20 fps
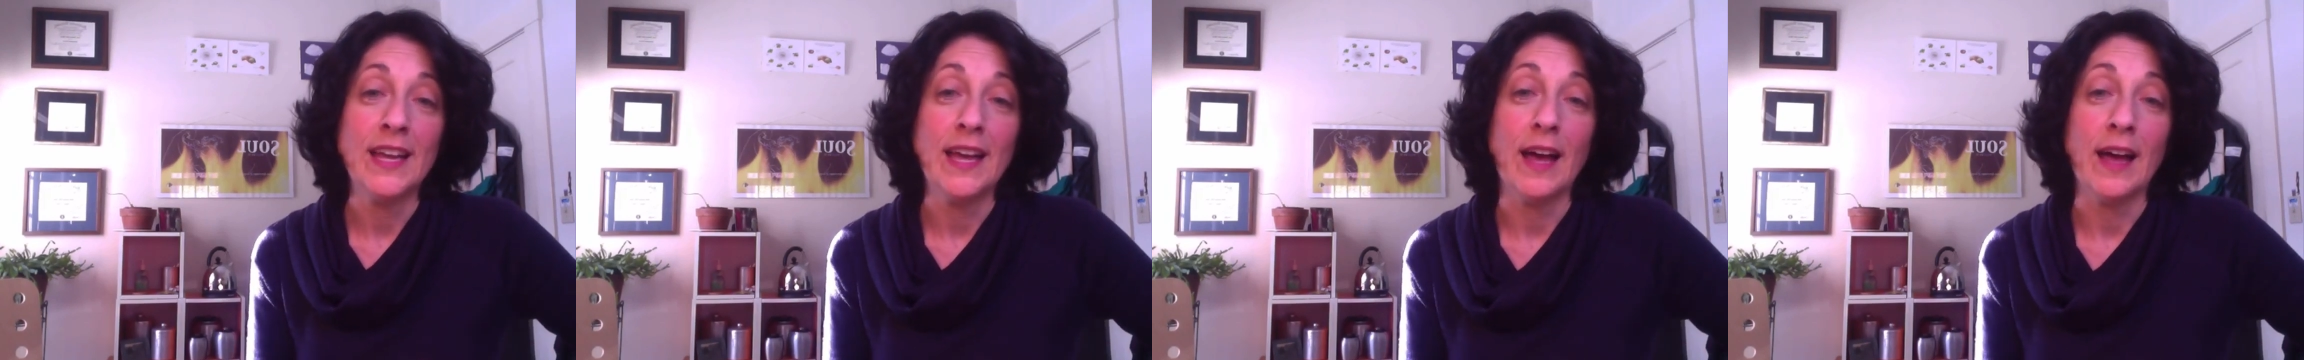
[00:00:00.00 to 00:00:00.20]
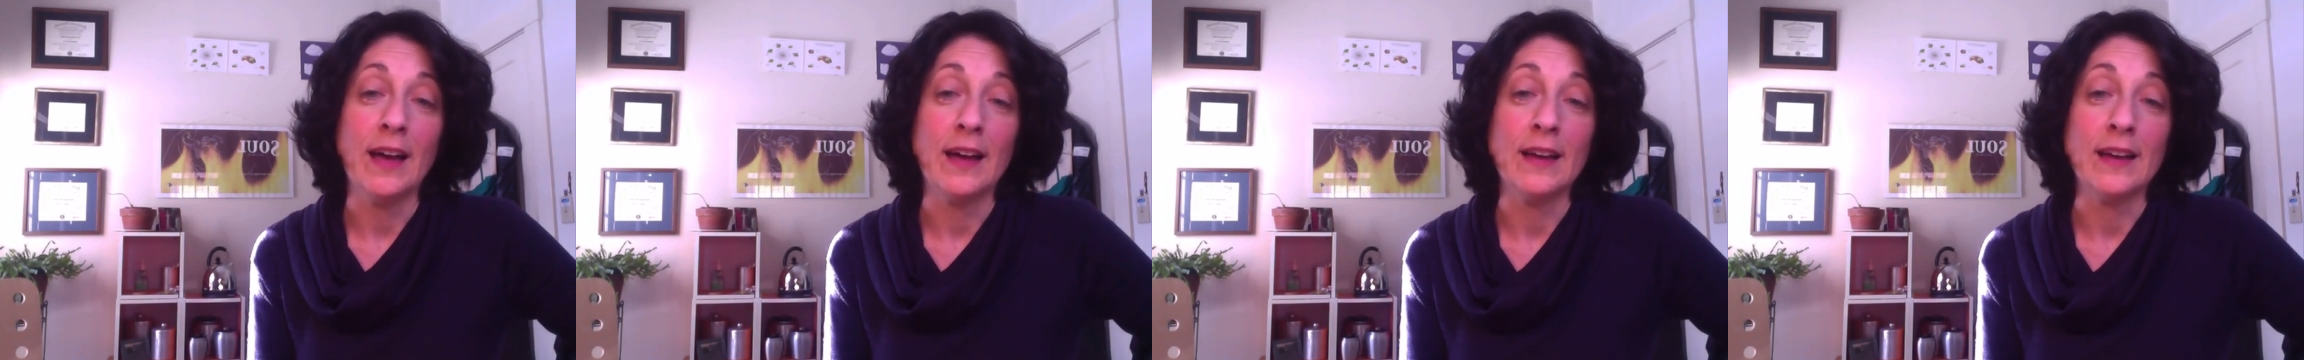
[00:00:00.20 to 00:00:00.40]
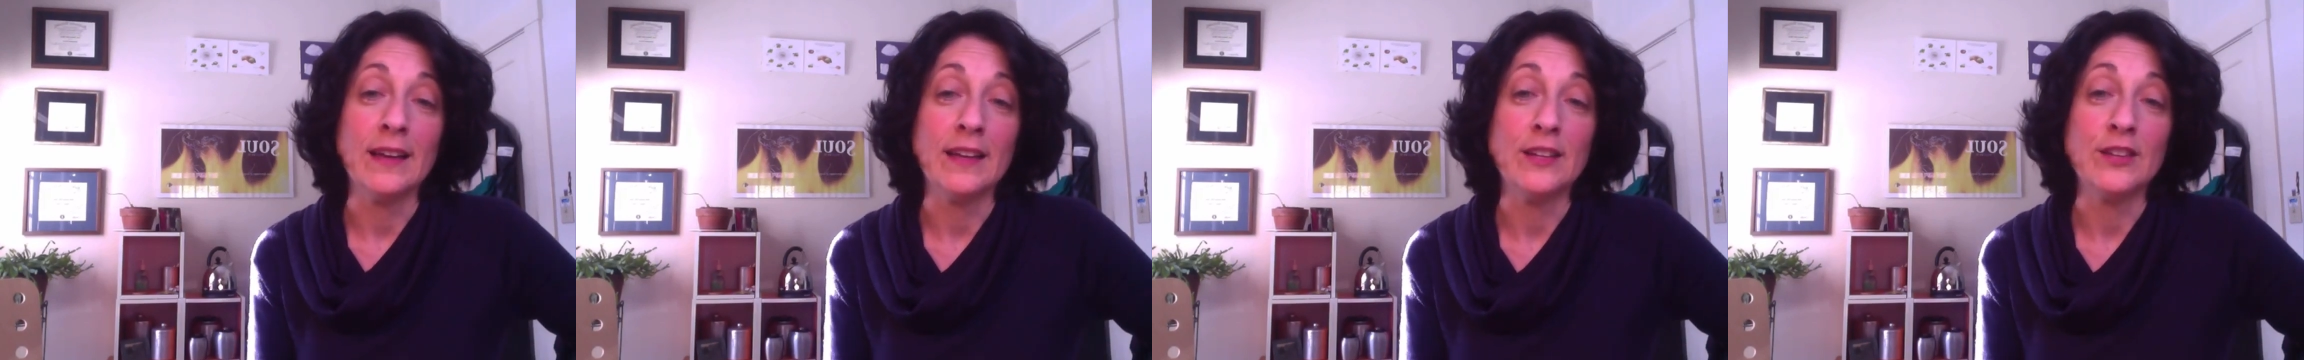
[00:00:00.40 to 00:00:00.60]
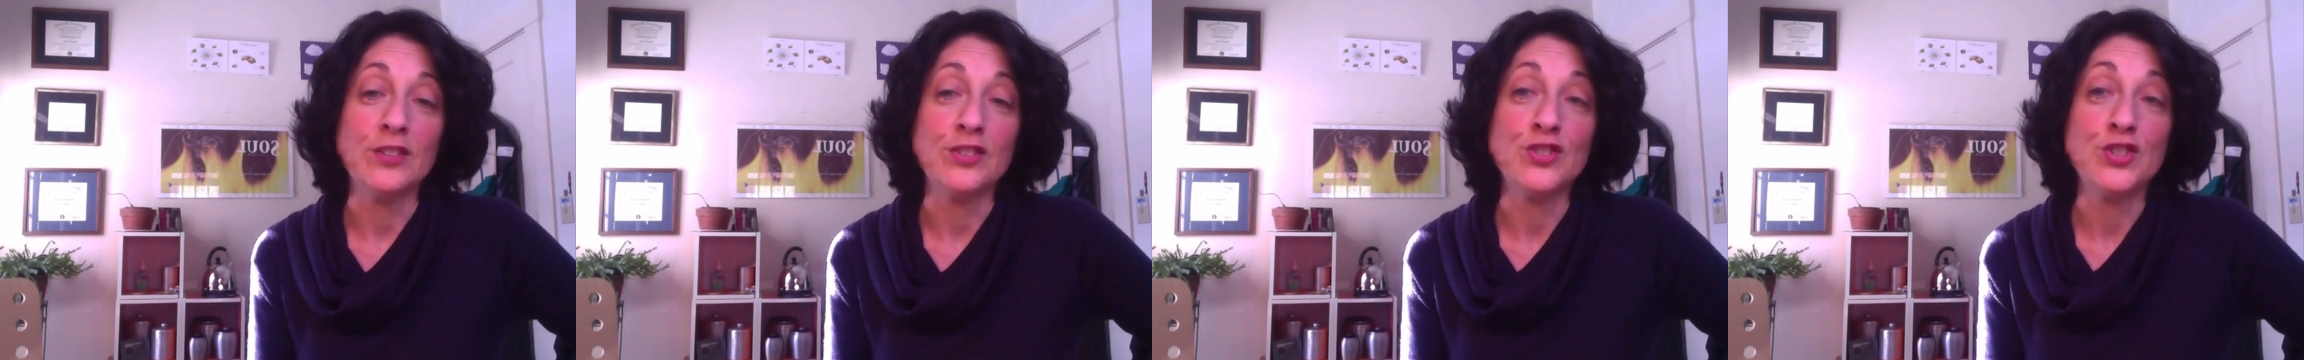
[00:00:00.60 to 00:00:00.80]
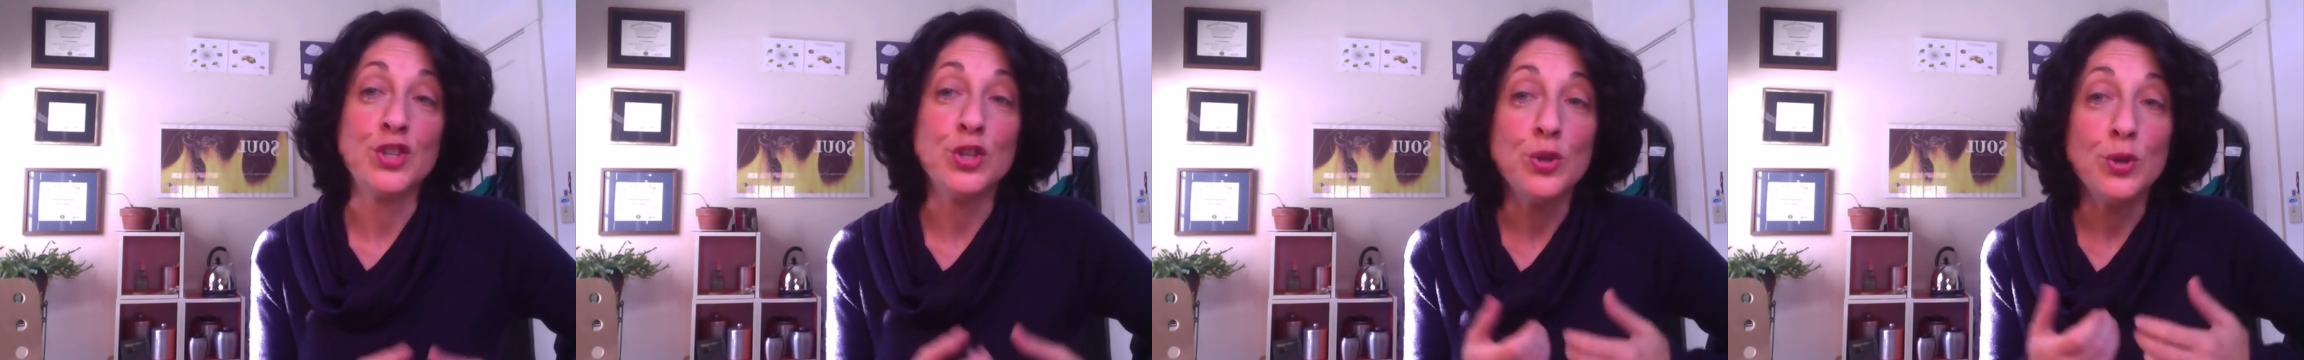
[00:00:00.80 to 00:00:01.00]

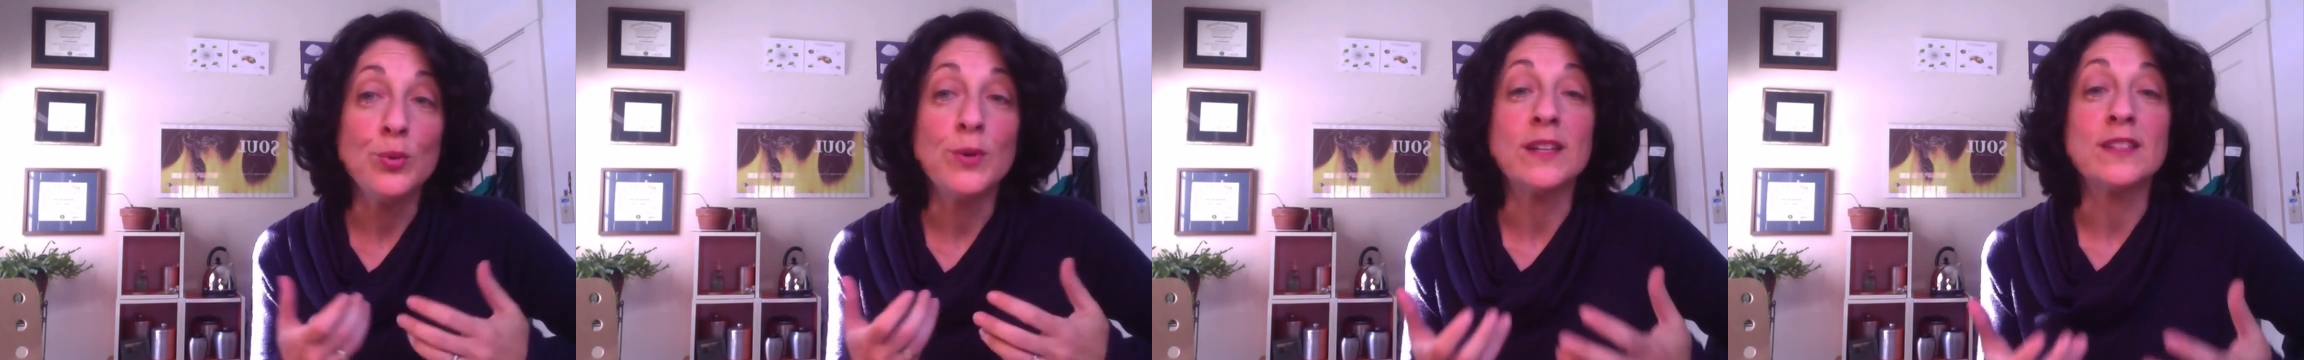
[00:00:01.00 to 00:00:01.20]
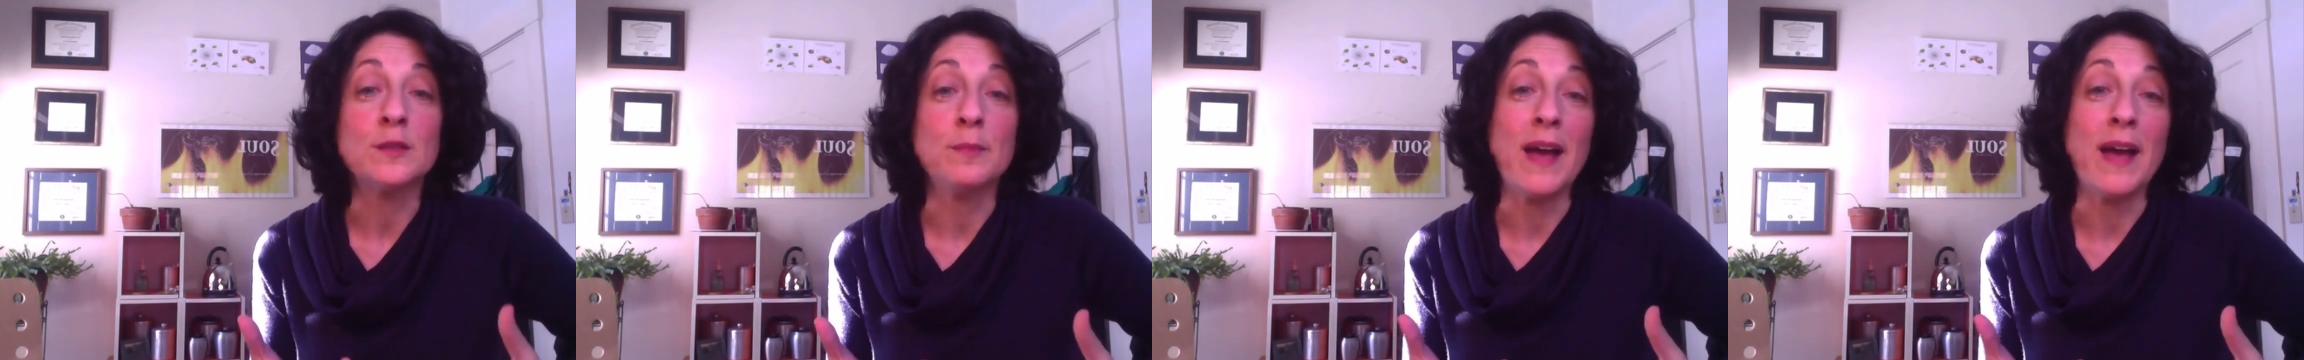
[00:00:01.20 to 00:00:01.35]
to its